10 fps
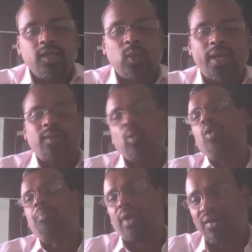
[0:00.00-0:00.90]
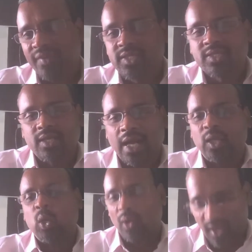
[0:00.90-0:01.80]
to get more profits
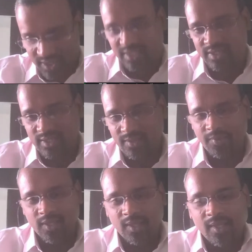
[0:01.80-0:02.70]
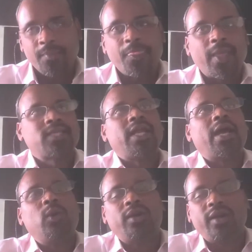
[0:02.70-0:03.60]
and no losses. Actually,
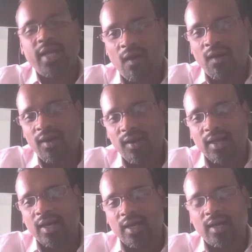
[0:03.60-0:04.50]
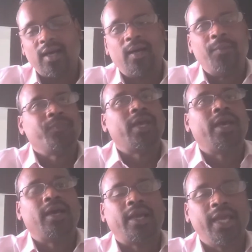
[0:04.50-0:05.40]
I would recall
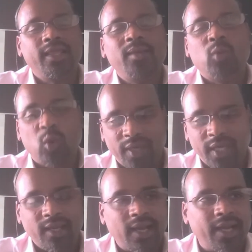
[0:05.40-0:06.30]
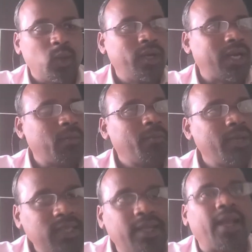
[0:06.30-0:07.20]
a Hindi movie. I don't
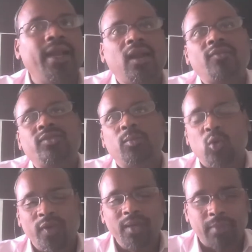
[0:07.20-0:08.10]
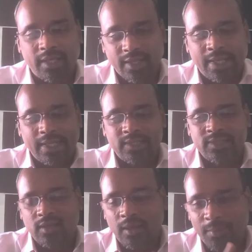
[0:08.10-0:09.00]
remember the title of the movie, but it
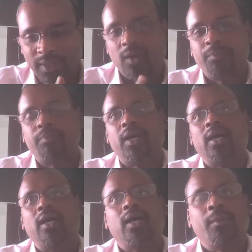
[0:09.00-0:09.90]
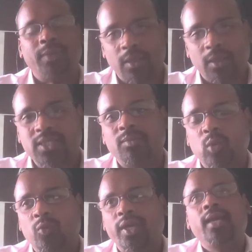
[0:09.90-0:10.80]
is Amitabh Bachchan
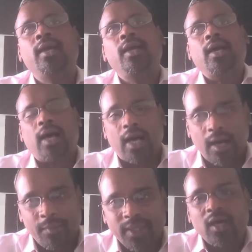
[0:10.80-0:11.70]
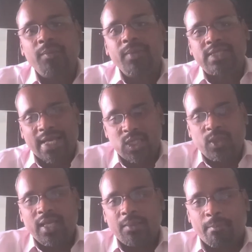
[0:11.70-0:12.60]
movie. Amitabh is
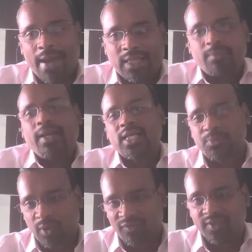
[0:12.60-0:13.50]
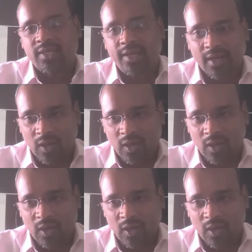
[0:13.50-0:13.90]
actually a mathematics professor in a